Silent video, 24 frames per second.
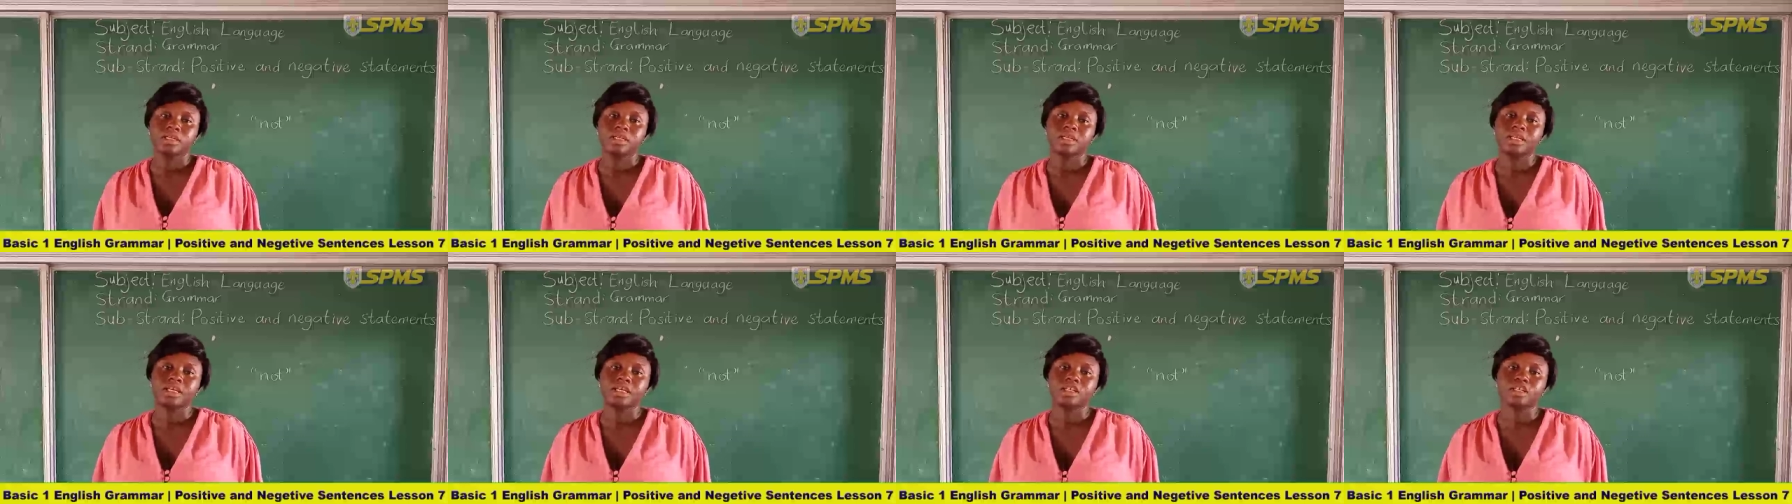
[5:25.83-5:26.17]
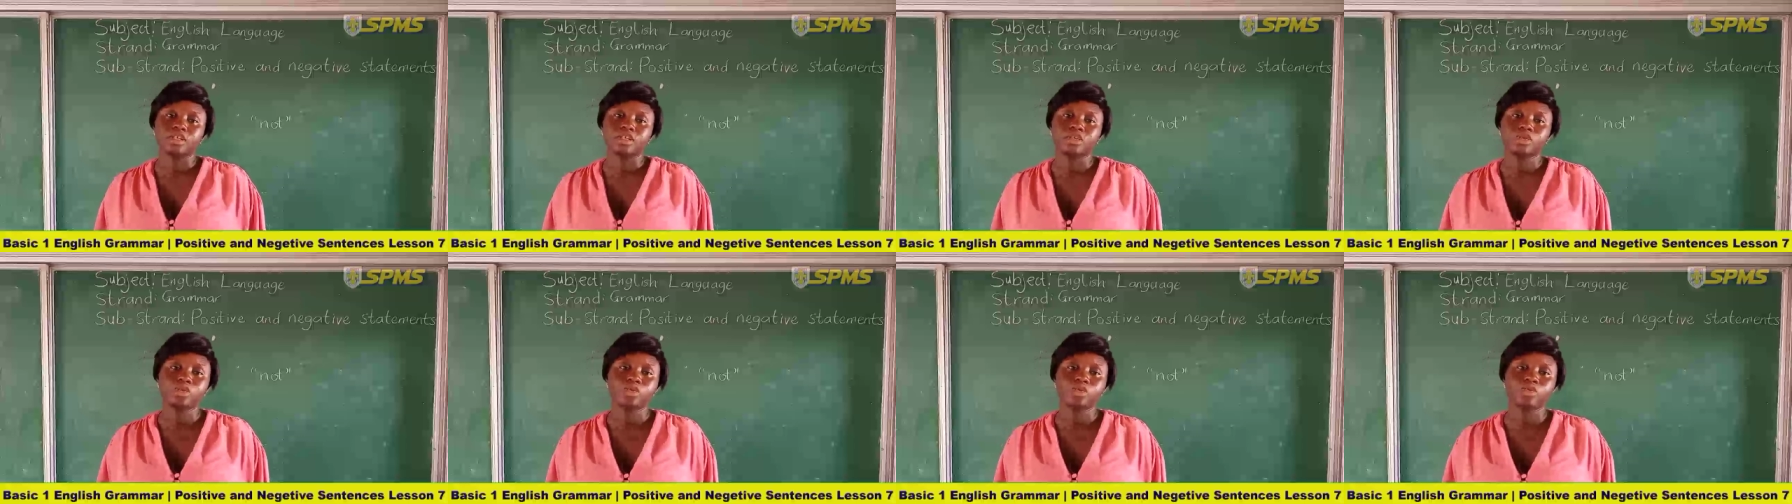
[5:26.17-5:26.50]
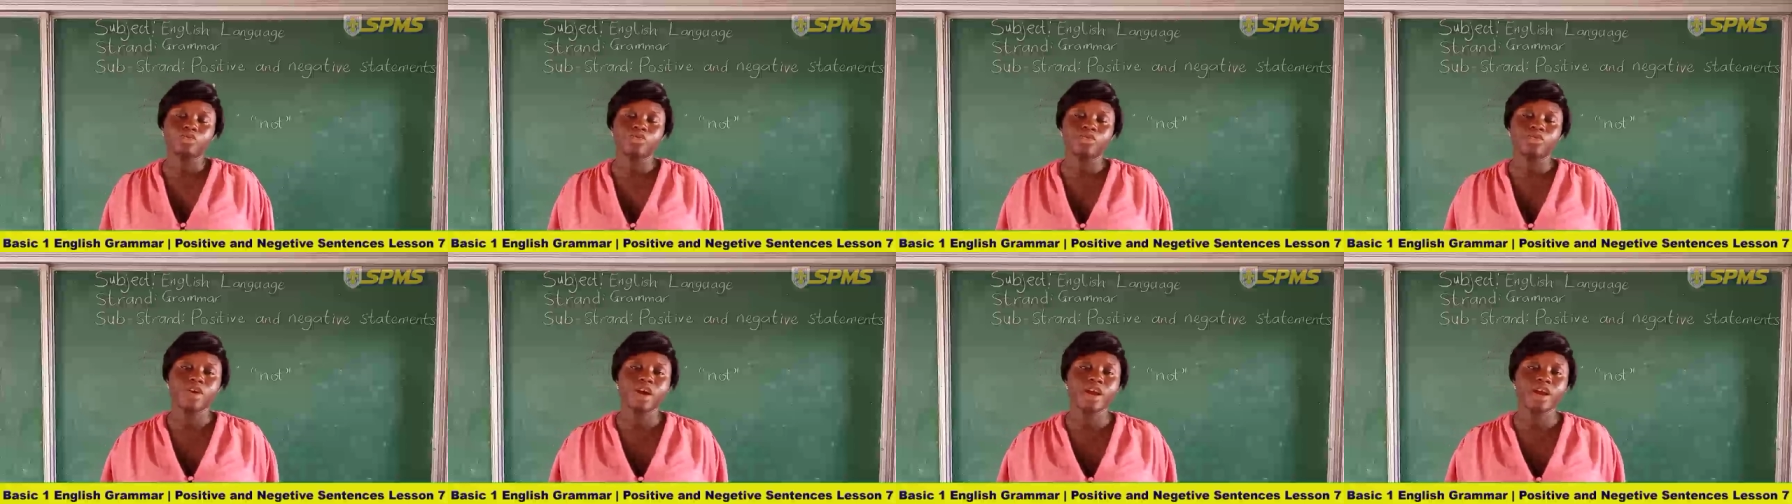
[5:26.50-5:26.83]
The
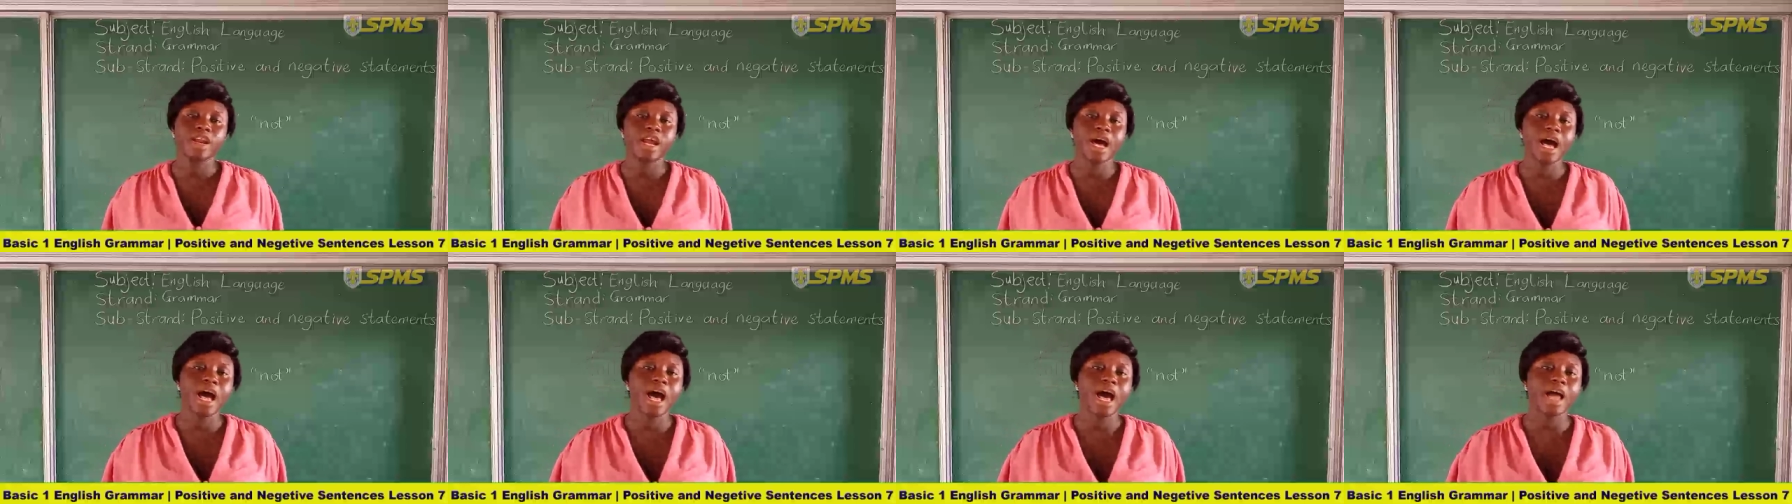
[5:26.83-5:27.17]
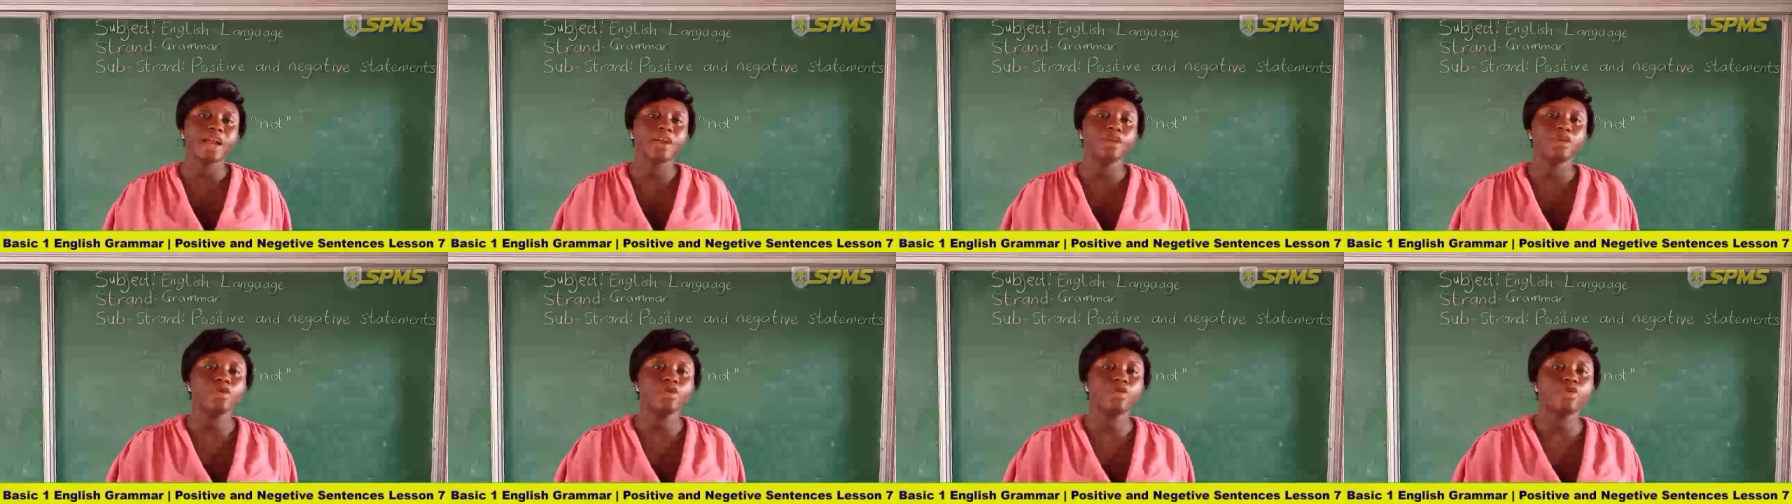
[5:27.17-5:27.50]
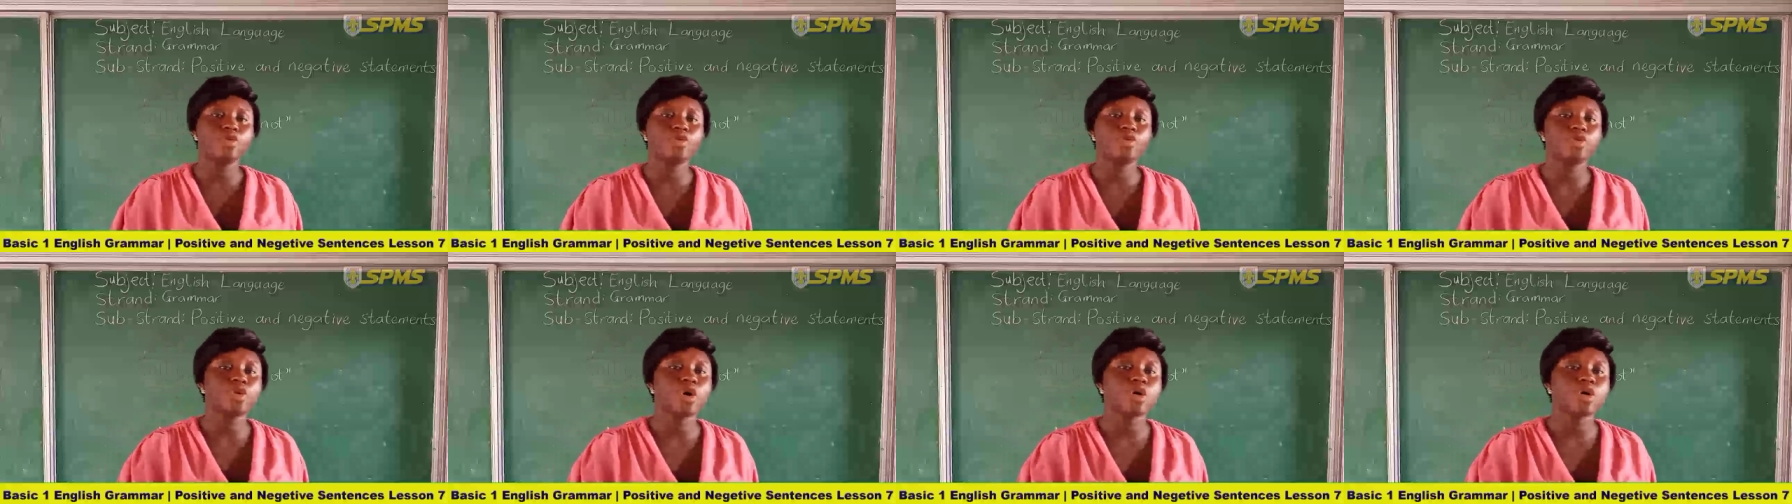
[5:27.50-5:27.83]
children
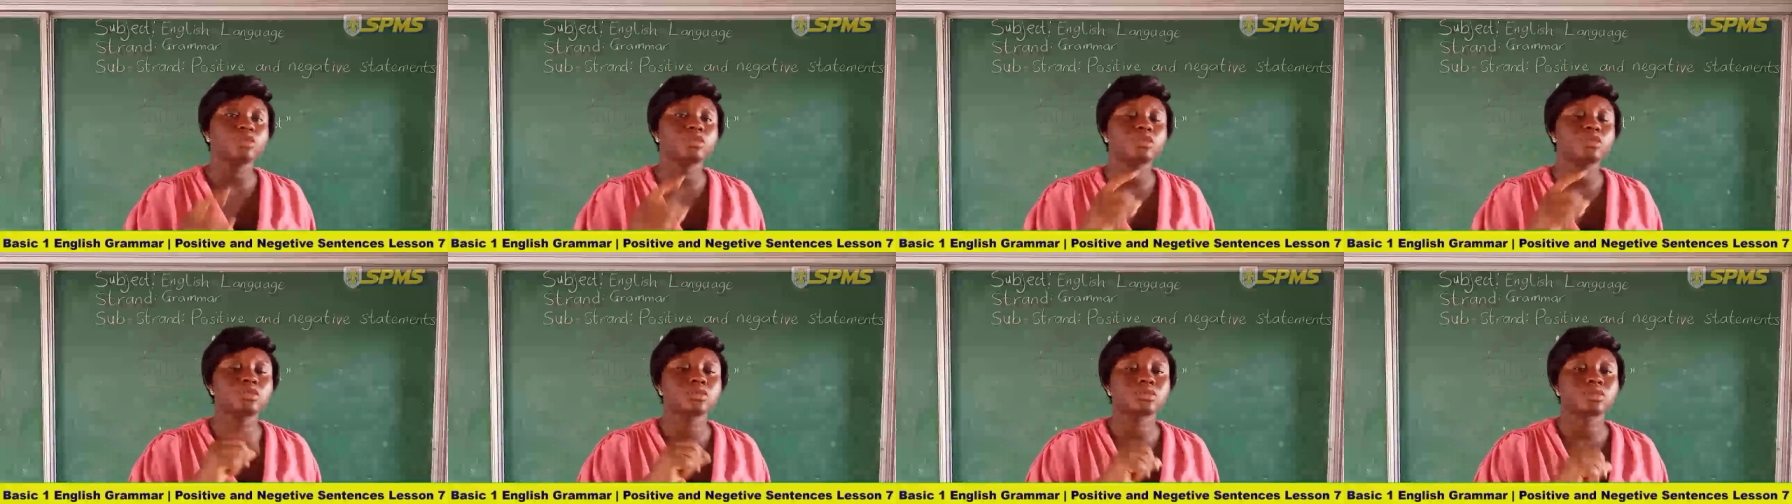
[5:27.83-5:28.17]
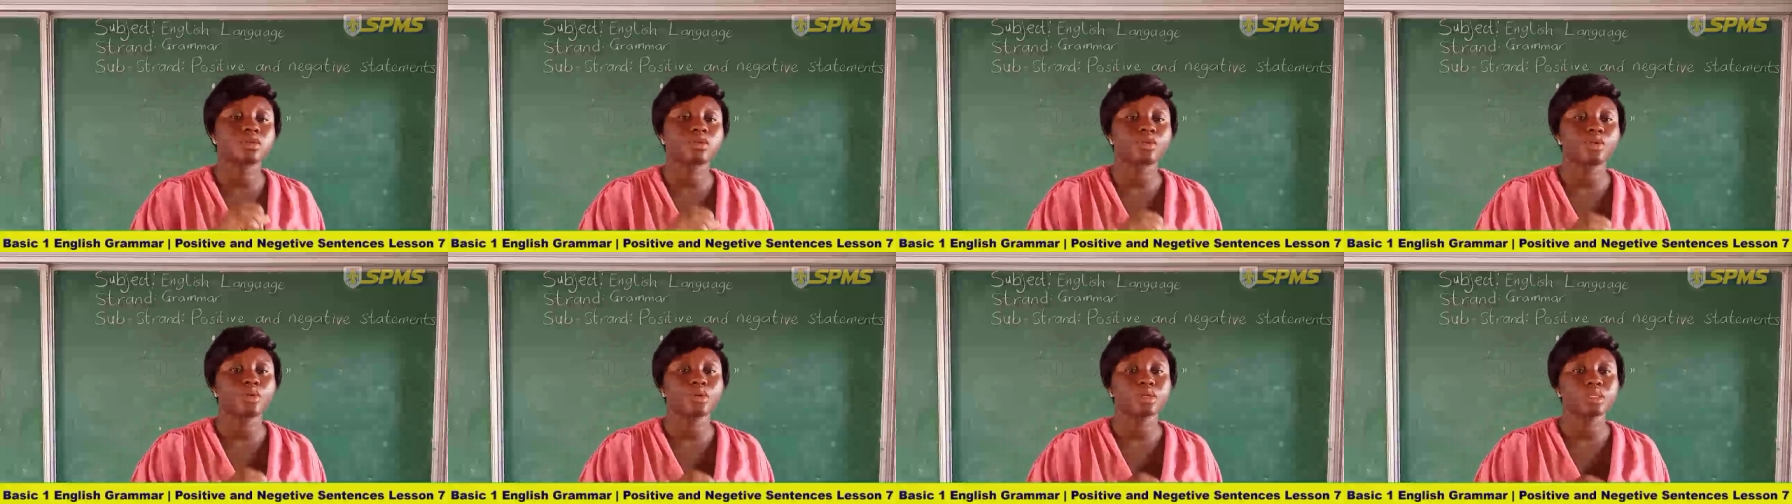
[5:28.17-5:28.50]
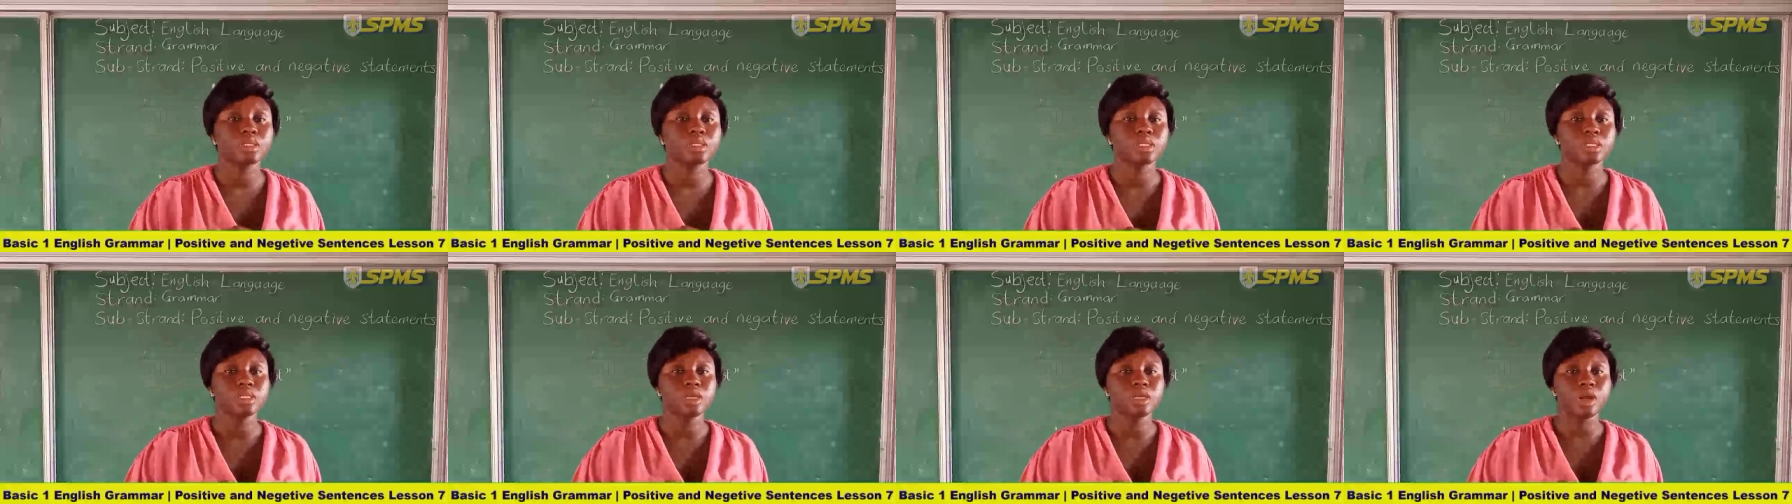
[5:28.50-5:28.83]
are not
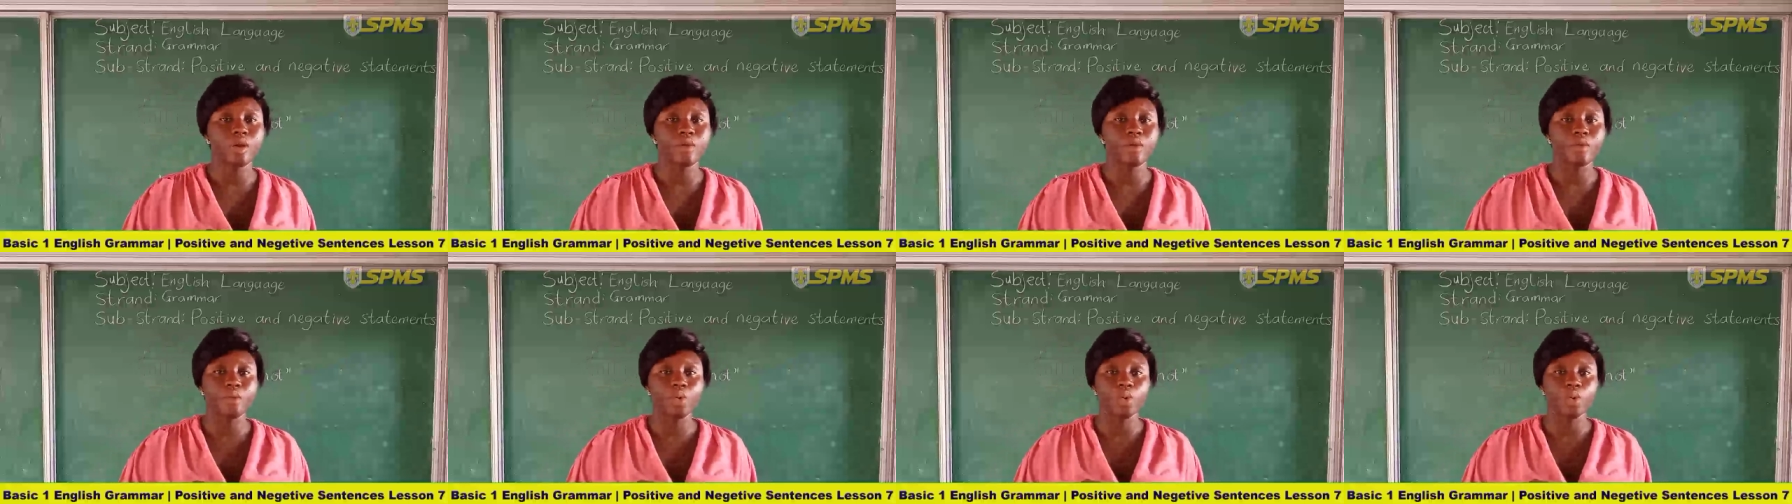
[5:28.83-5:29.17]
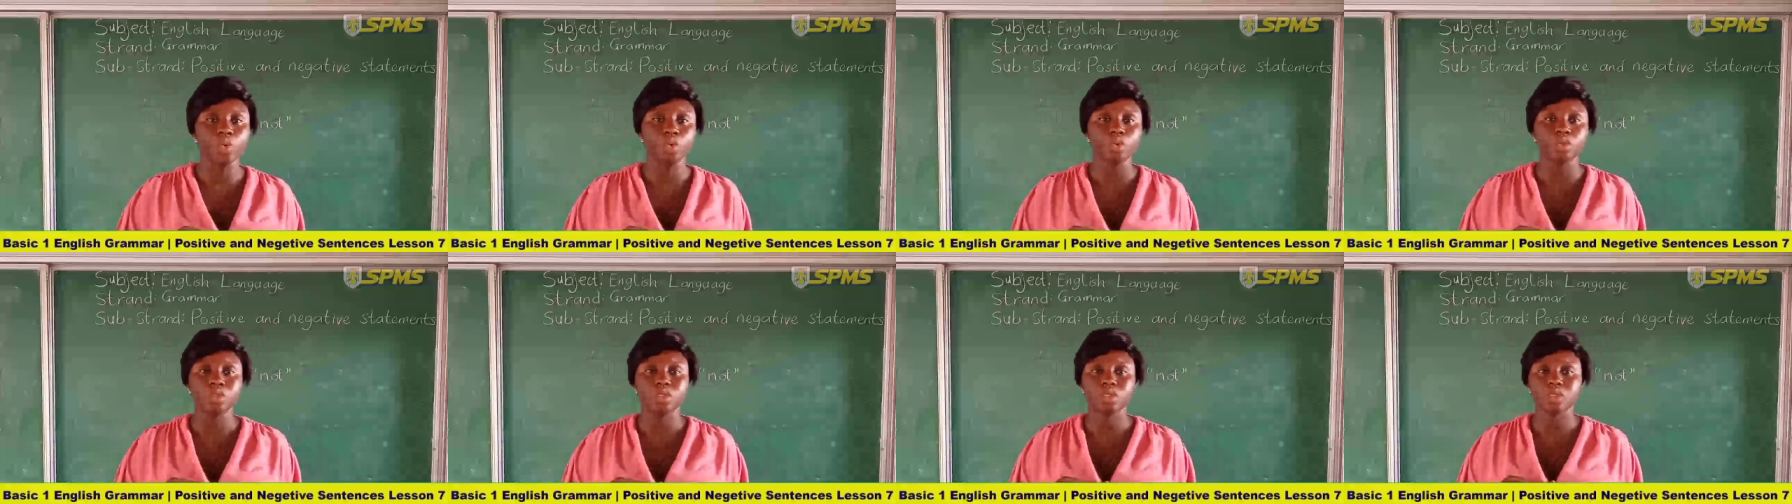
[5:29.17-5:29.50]
crossing the road.